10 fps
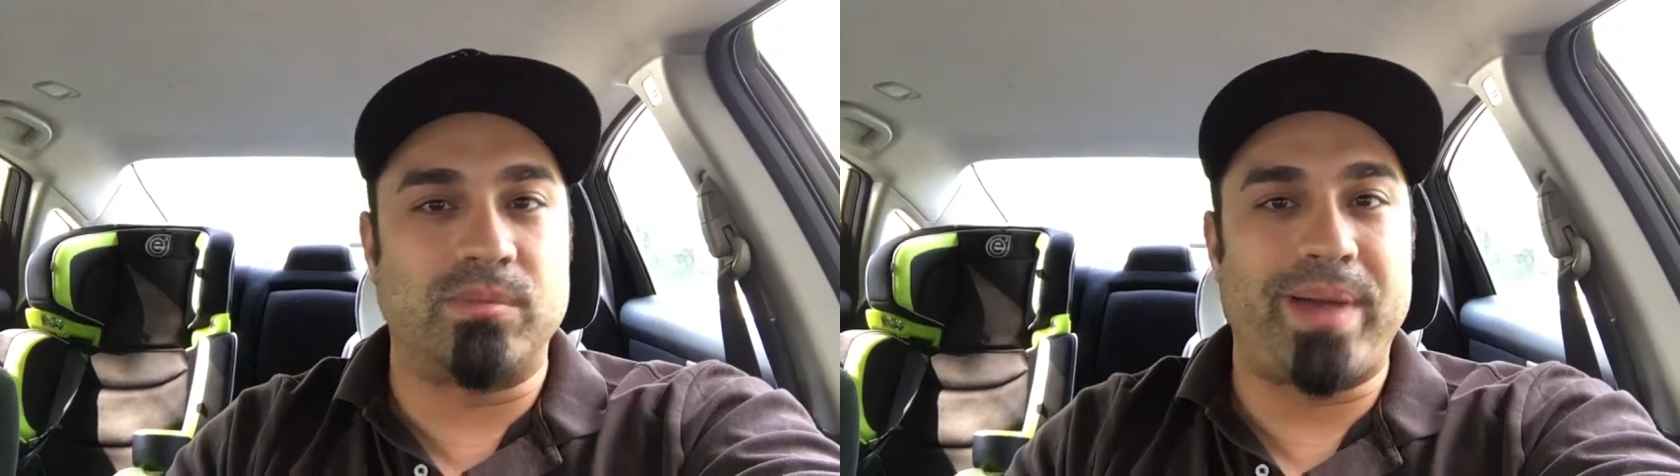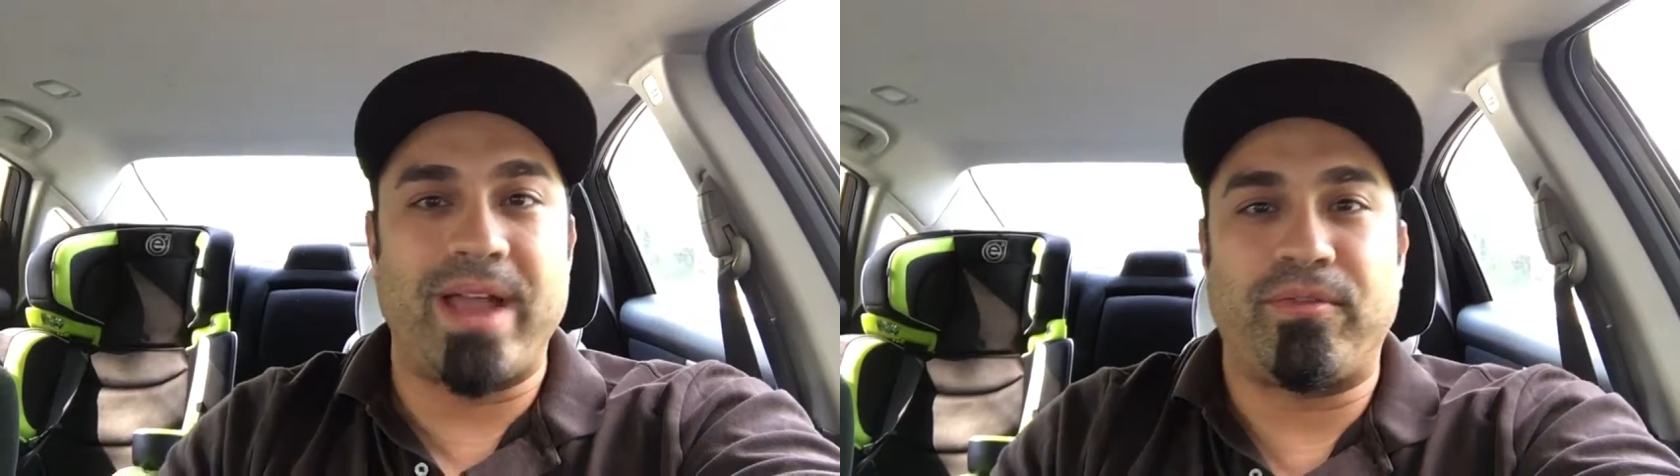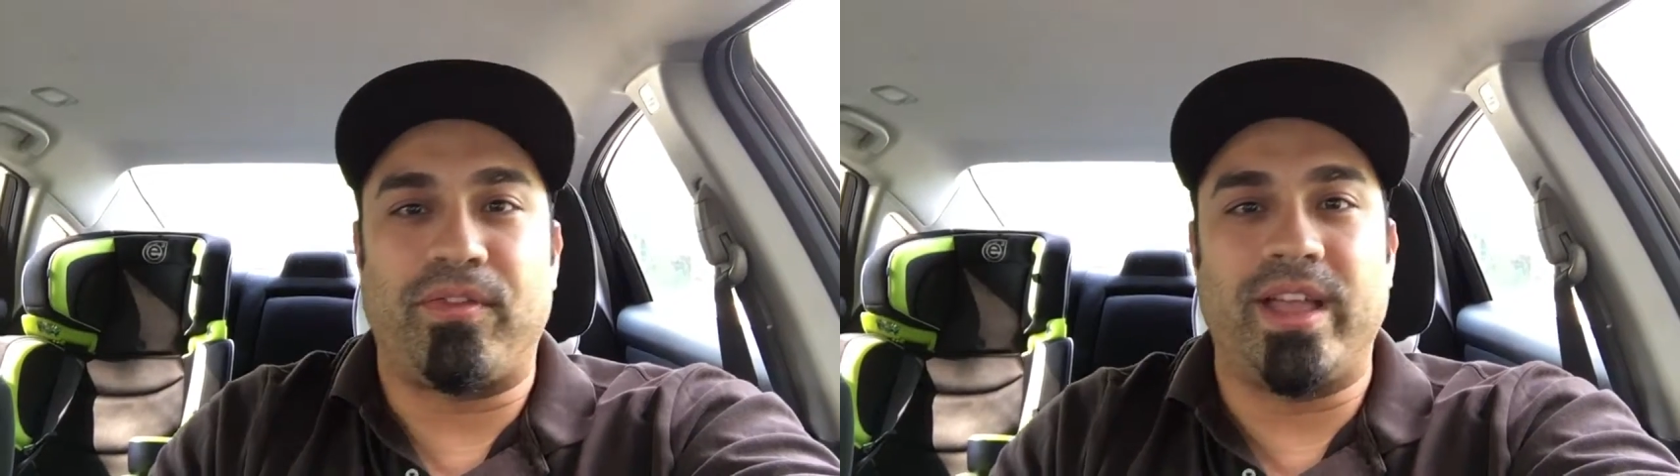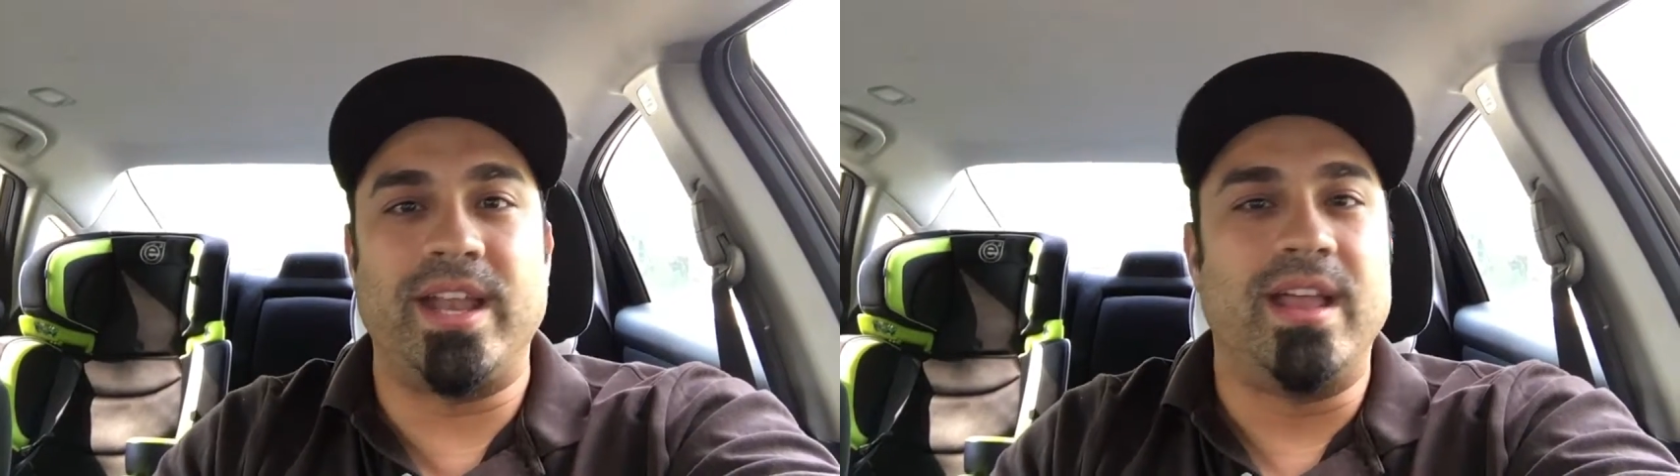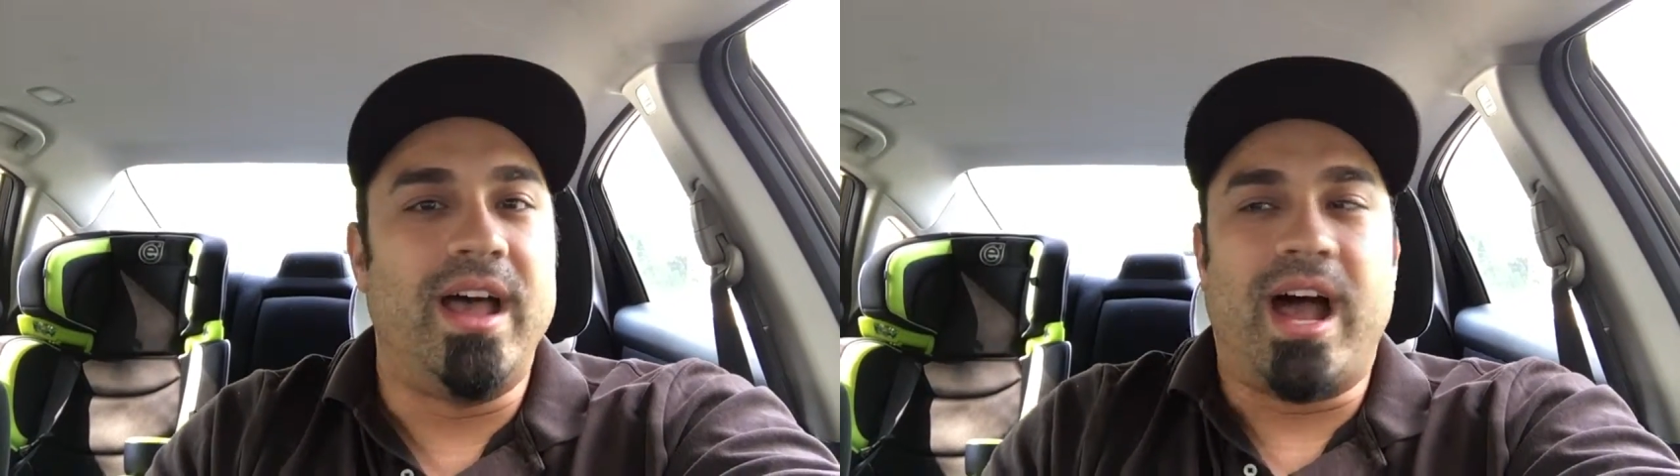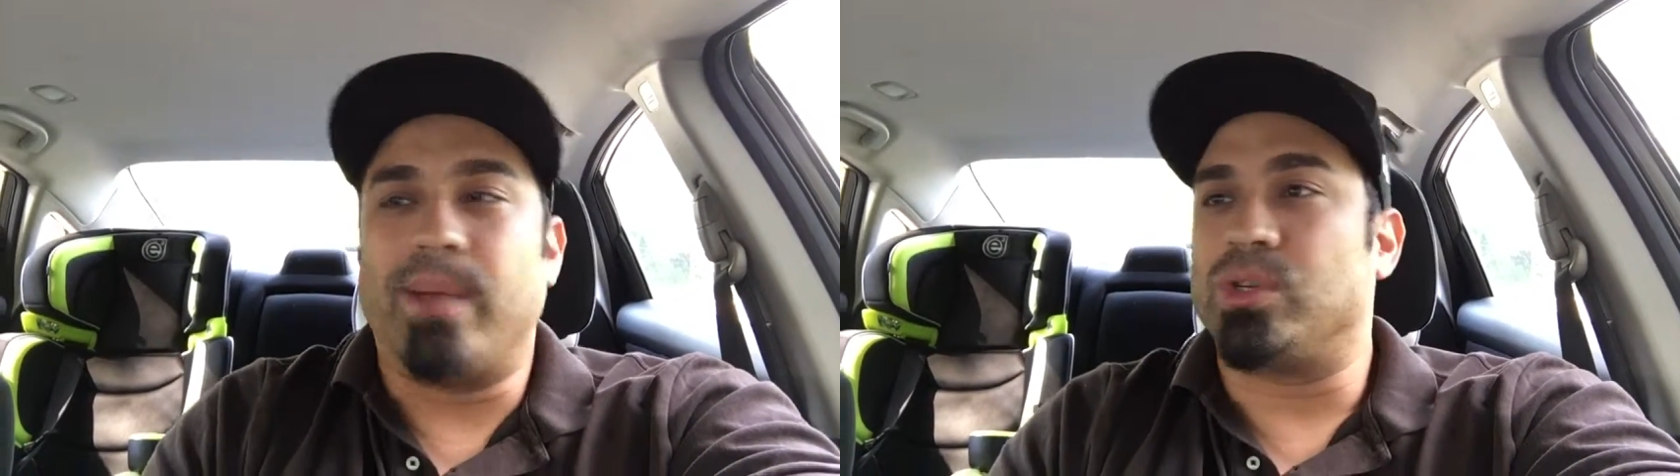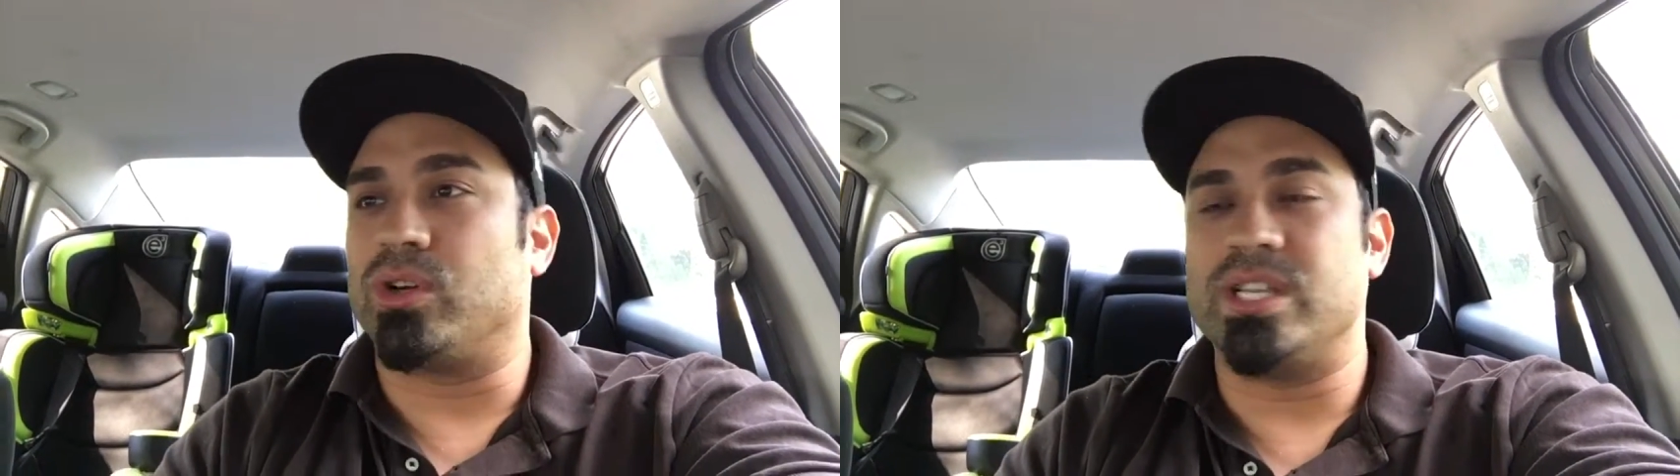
Pat Flynn, I'm sure,